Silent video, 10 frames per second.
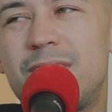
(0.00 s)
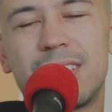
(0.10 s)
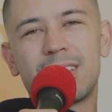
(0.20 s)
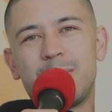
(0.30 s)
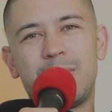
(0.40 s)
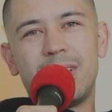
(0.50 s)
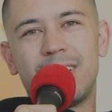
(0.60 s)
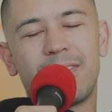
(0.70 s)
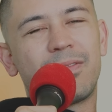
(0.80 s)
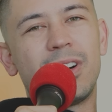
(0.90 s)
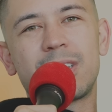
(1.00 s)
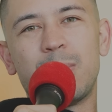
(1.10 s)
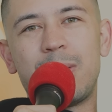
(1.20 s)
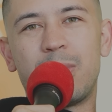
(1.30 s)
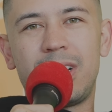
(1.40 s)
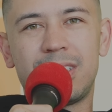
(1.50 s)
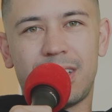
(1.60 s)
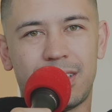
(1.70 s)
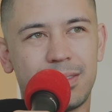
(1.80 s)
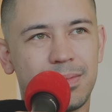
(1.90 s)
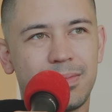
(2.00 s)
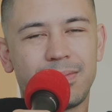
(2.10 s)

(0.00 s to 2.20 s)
and uses the computer and he f***ed my brains out.